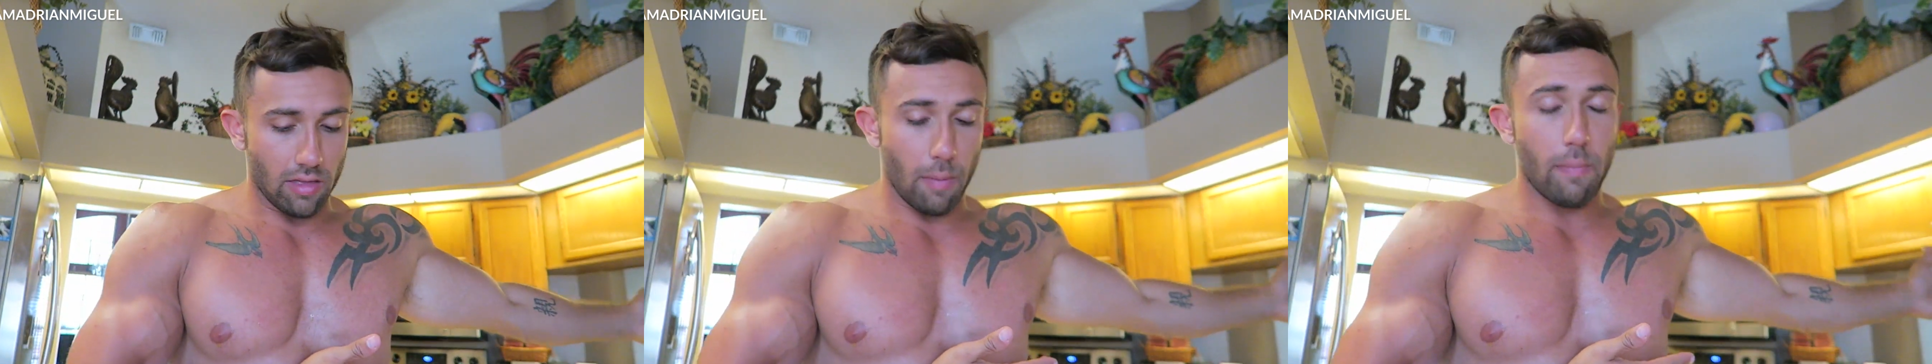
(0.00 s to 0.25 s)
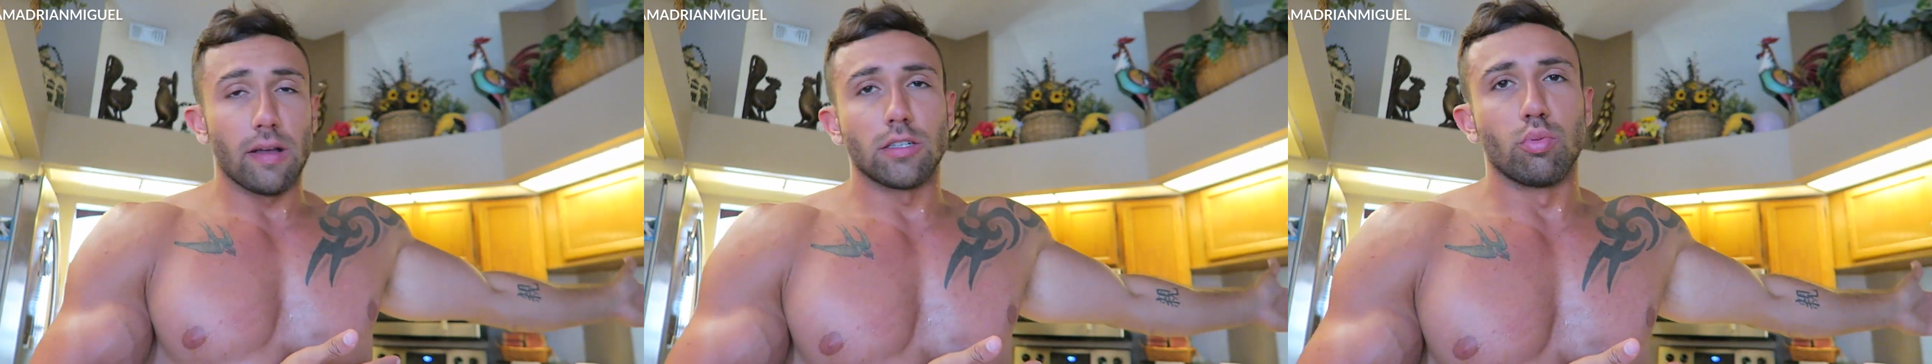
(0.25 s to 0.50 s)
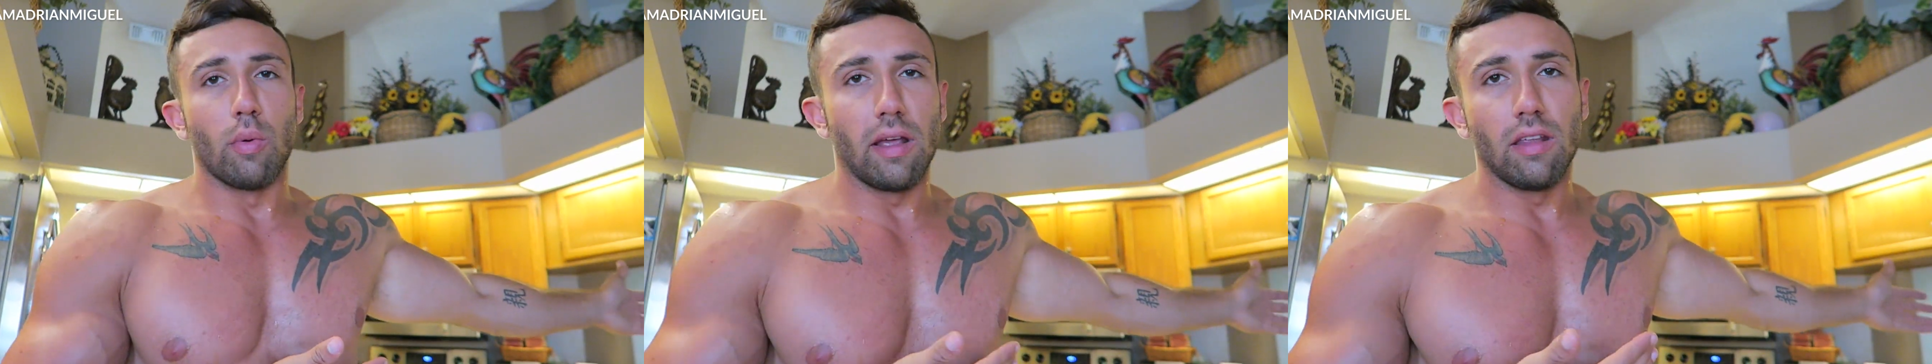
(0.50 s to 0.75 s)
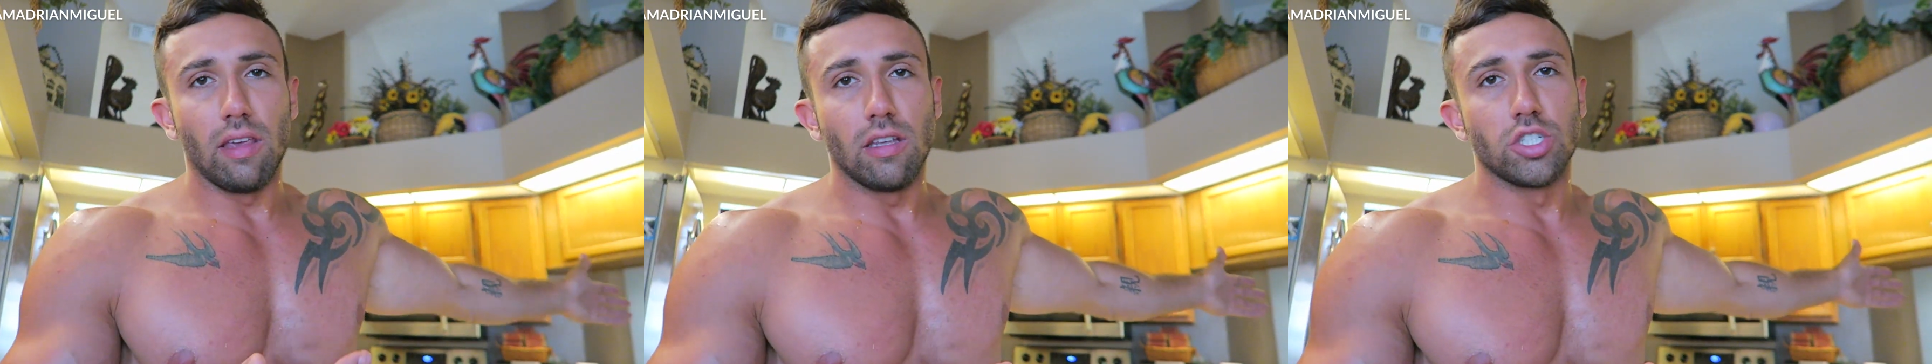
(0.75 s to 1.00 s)
the best
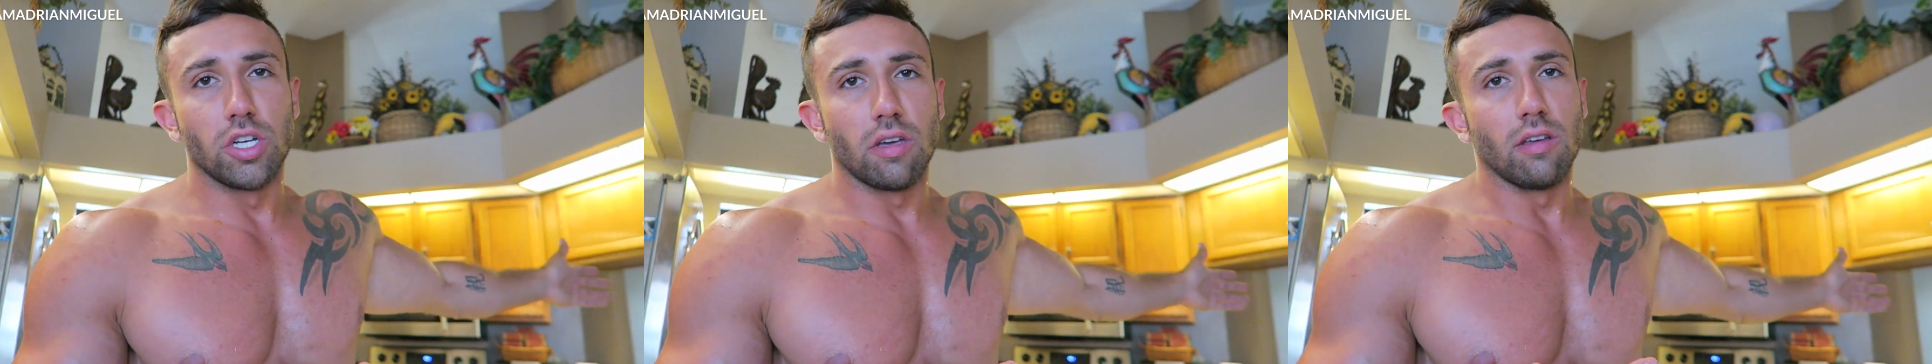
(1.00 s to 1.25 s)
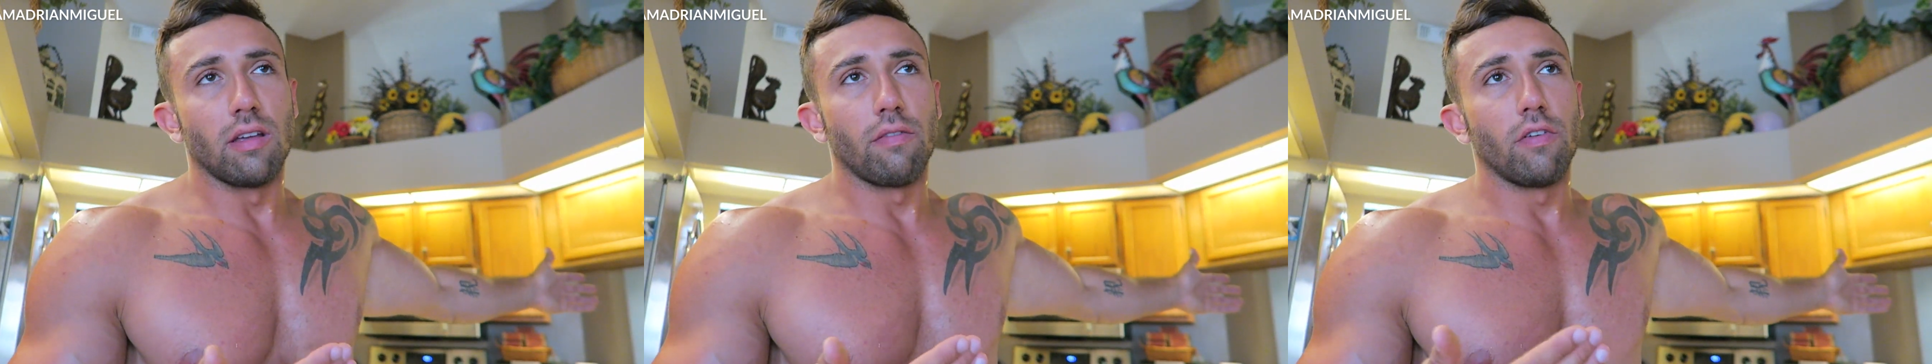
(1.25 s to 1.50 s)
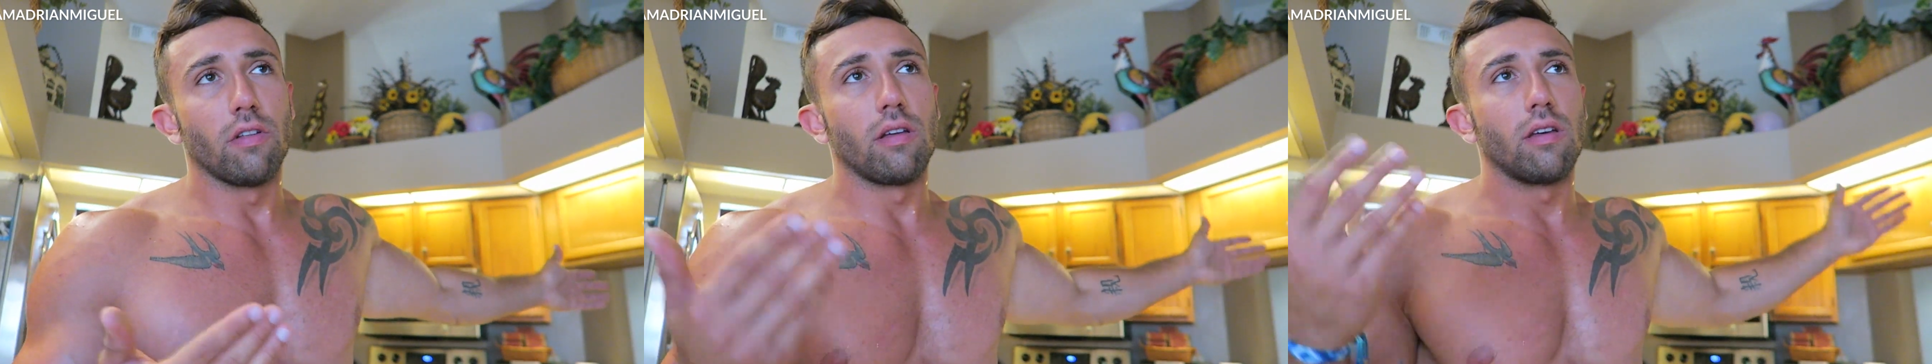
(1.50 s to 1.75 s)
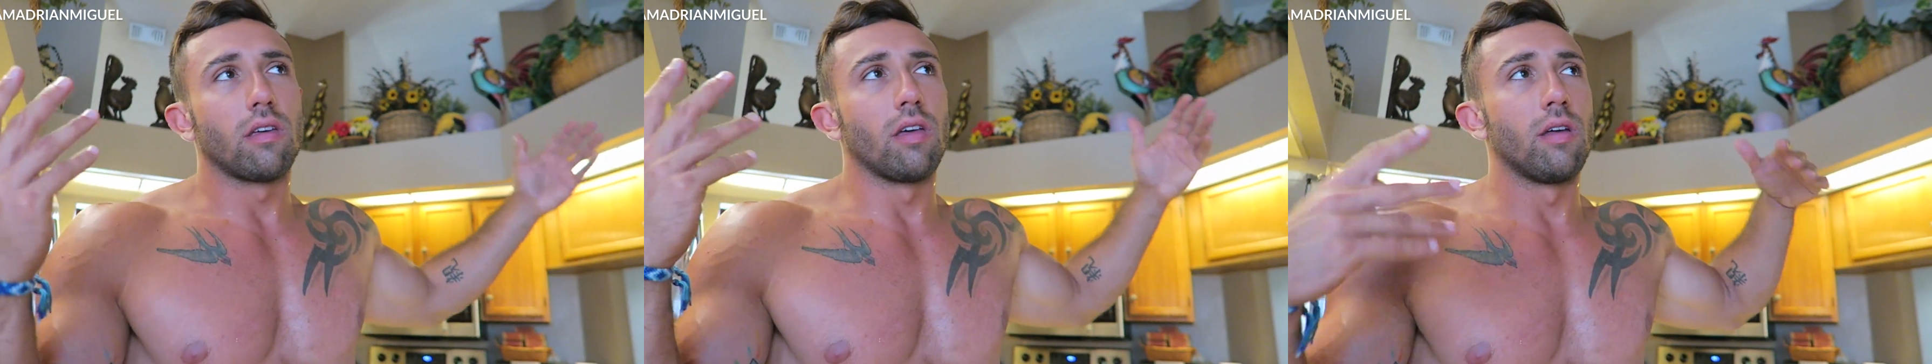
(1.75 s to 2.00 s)
way to eat chicken, I feel
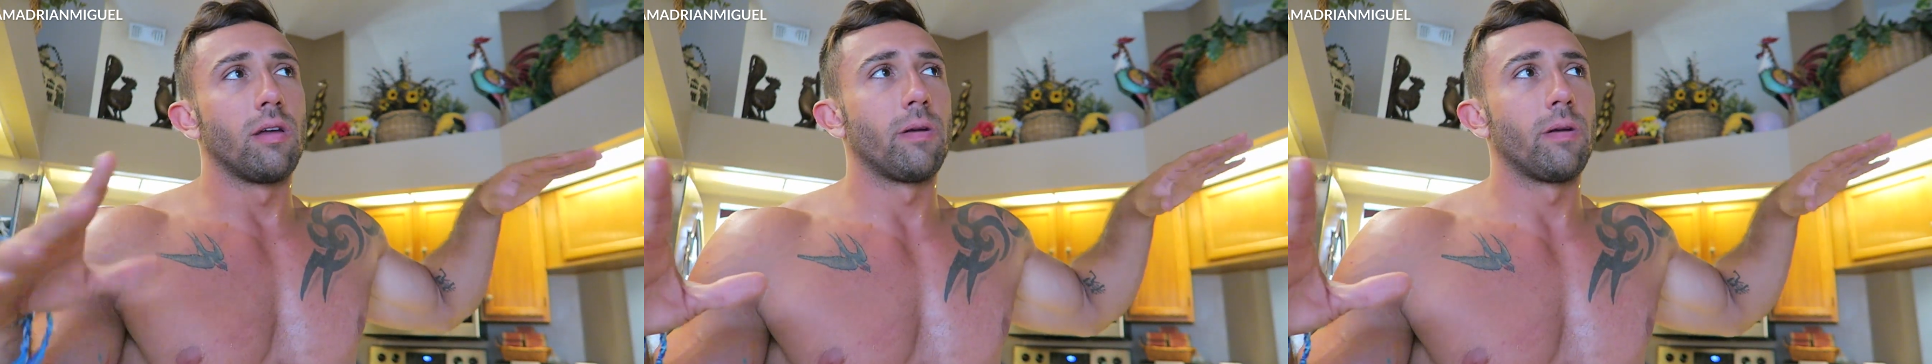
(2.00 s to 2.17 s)
like,